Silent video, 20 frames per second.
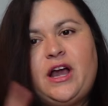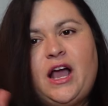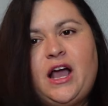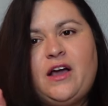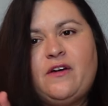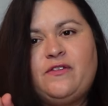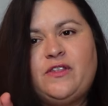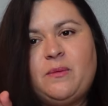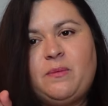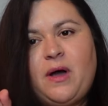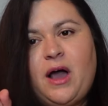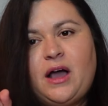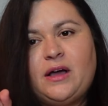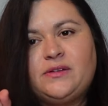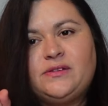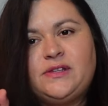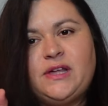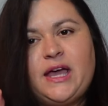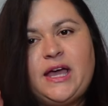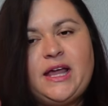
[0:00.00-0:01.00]
of the
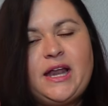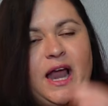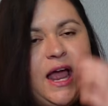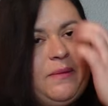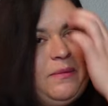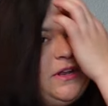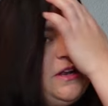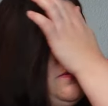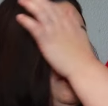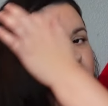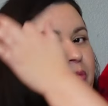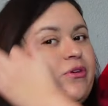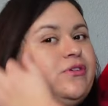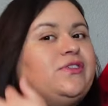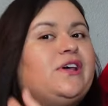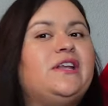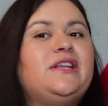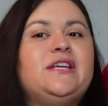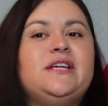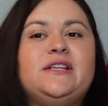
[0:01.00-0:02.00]
box set I'm going to be
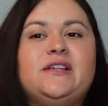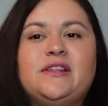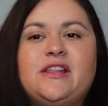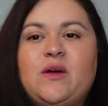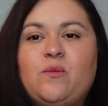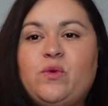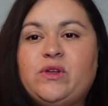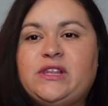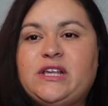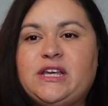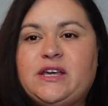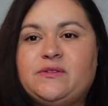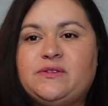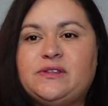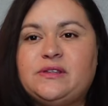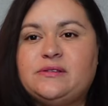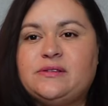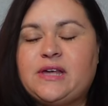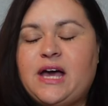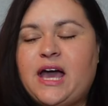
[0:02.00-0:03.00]
presenting to them with the
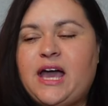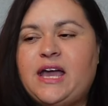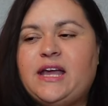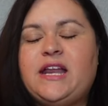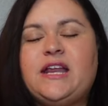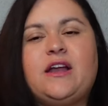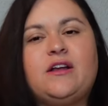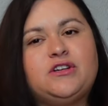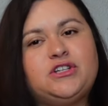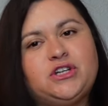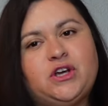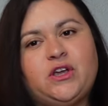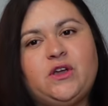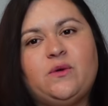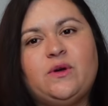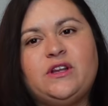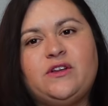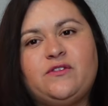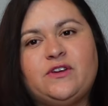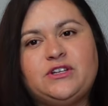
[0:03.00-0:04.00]
gifts inside and I'll show
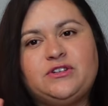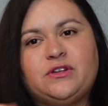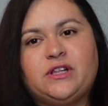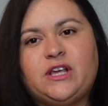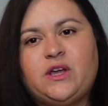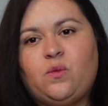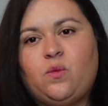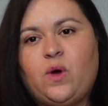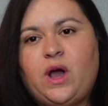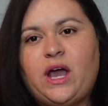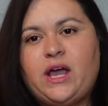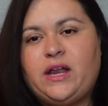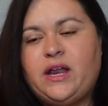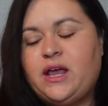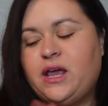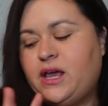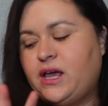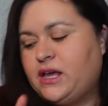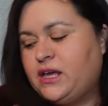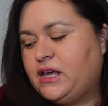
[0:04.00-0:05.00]
you individually what
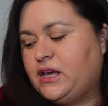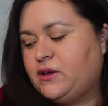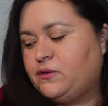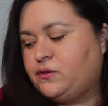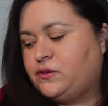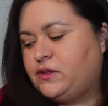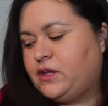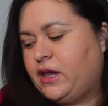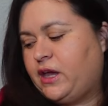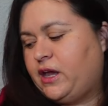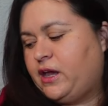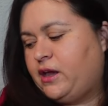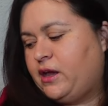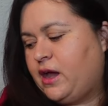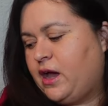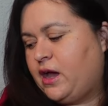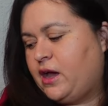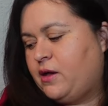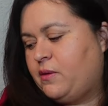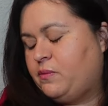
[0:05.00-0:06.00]
gifts they
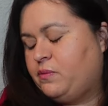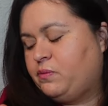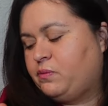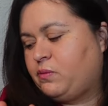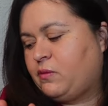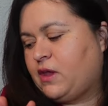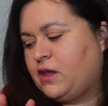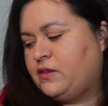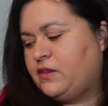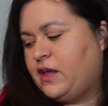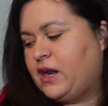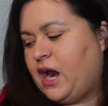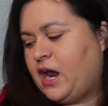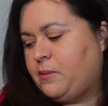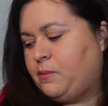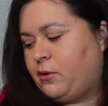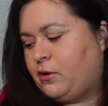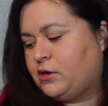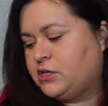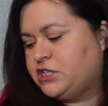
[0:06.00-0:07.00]
um, that
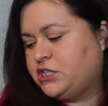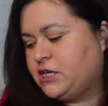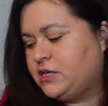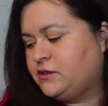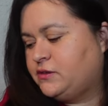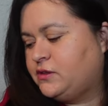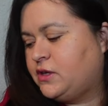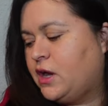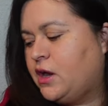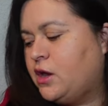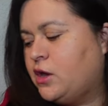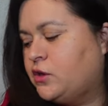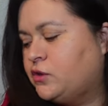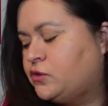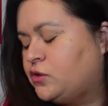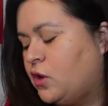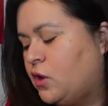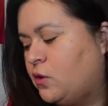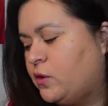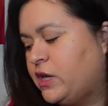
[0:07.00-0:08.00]
I purchased.
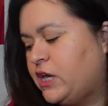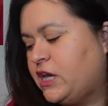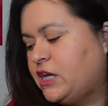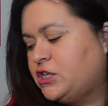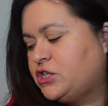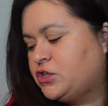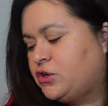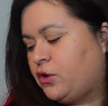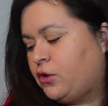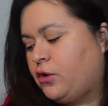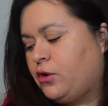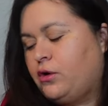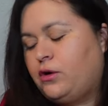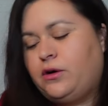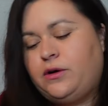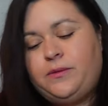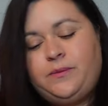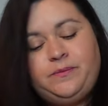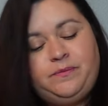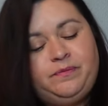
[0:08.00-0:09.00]
So each
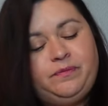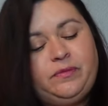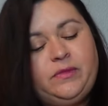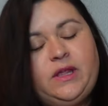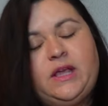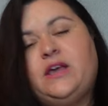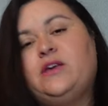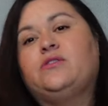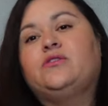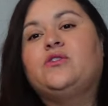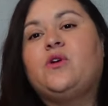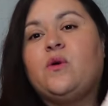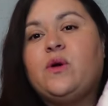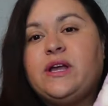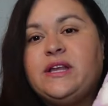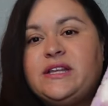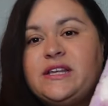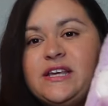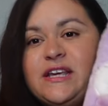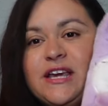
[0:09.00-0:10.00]
girl is
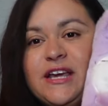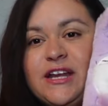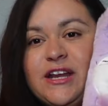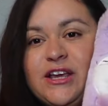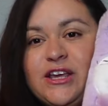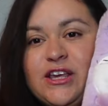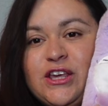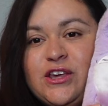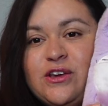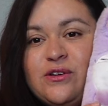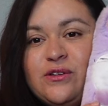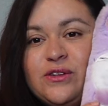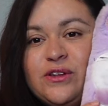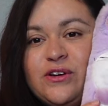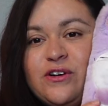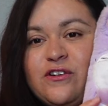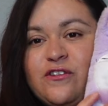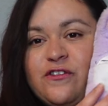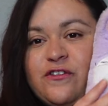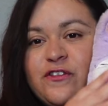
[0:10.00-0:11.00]
going to get a cute
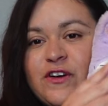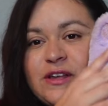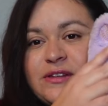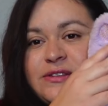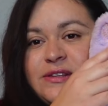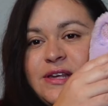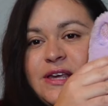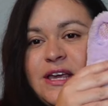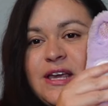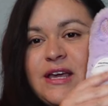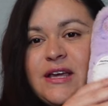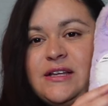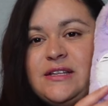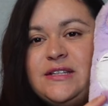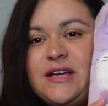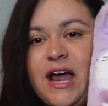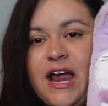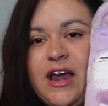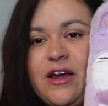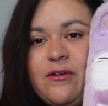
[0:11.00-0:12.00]
little fuzzy
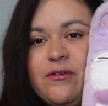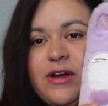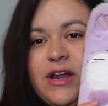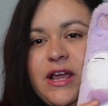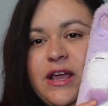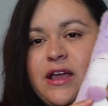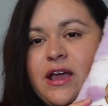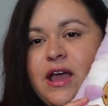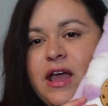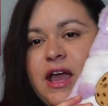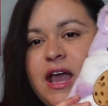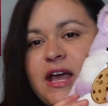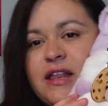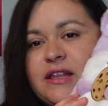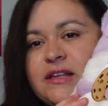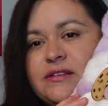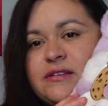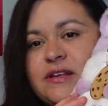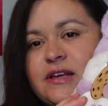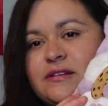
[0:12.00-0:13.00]
diary. And
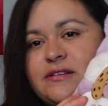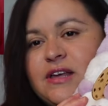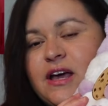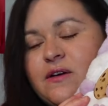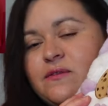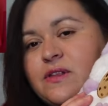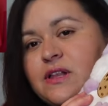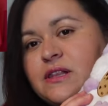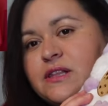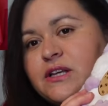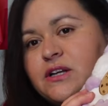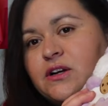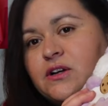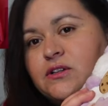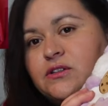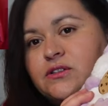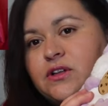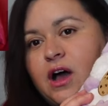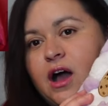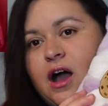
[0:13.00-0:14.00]
this does have the
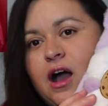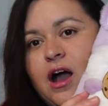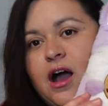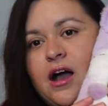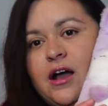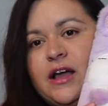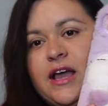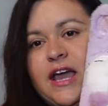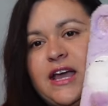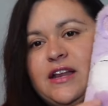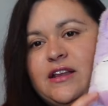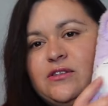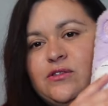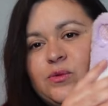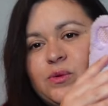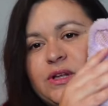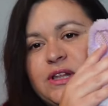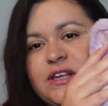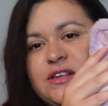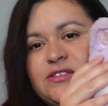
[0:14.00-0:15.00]
little lock and
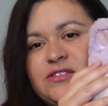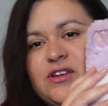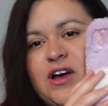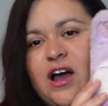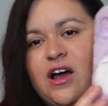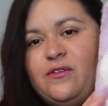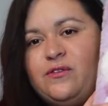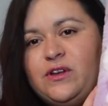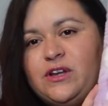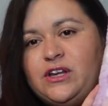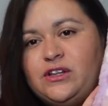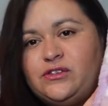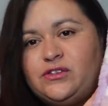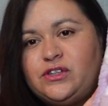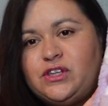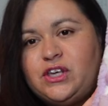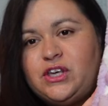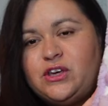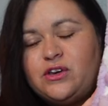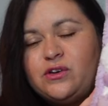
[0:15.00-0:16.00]
it's really soft and it's
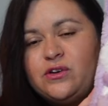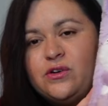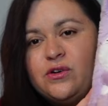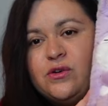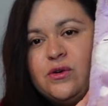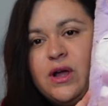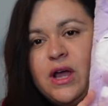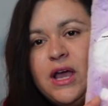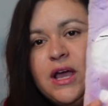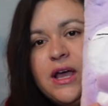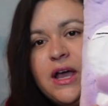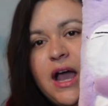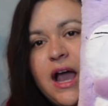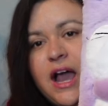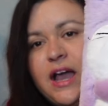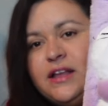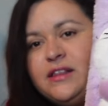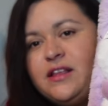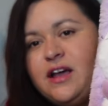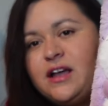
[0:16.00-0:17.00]
cute.
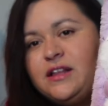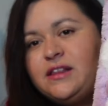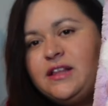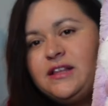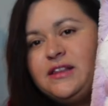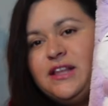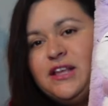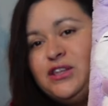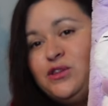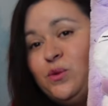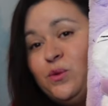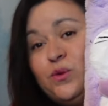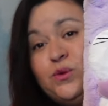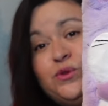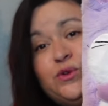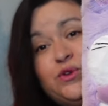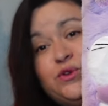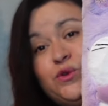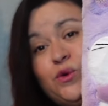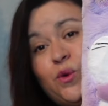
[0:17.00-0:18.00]
I thought that this one
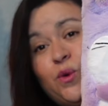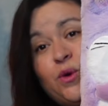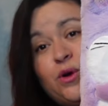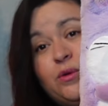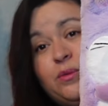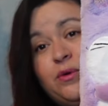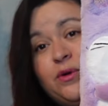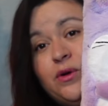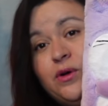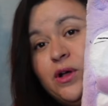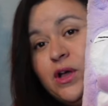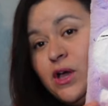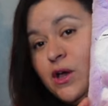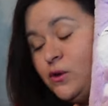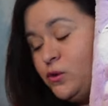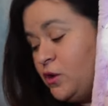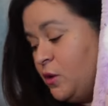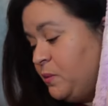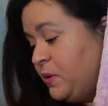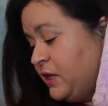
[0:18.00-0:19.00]
was adorable.
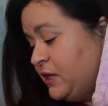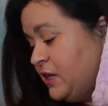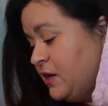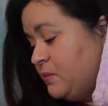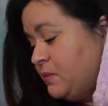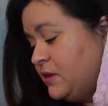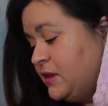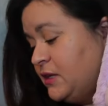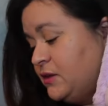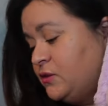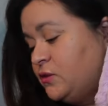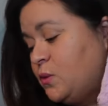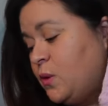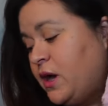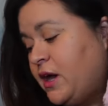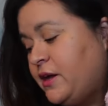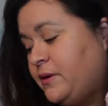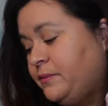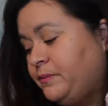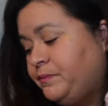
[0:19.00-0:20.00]
So I picked up this
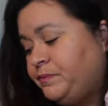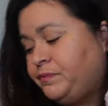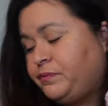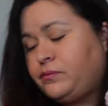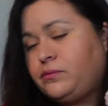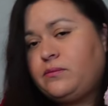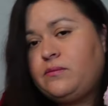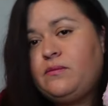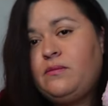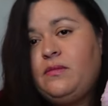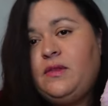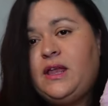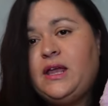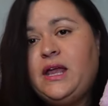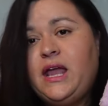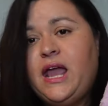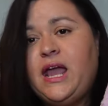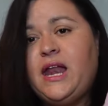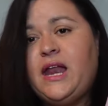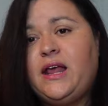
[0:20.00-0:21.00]
one and
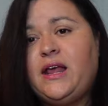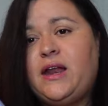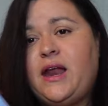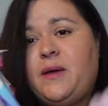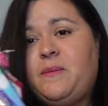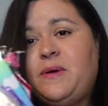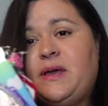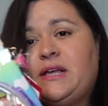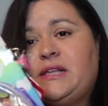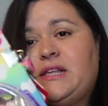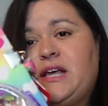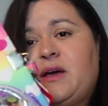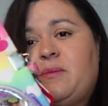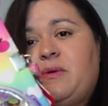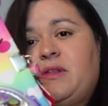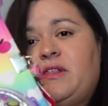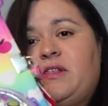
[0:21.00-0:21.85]
then I picked up